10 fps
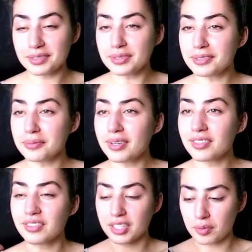It was some
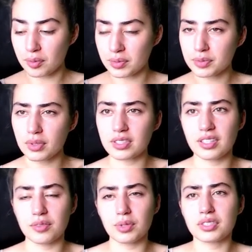funny moments, but it,
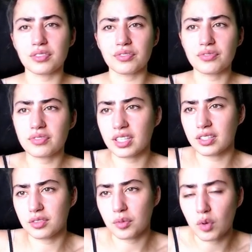it wasn't a
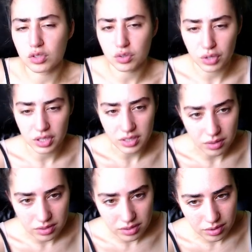like emotional
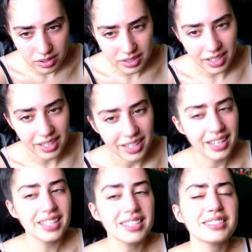breakdowns. You know, it's not
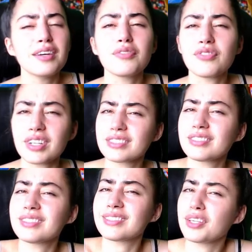it's not fun
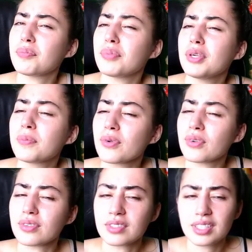to see
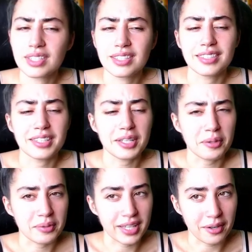people, you
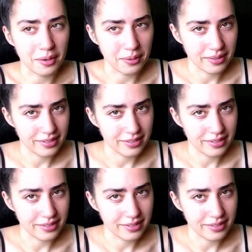know, get hurt.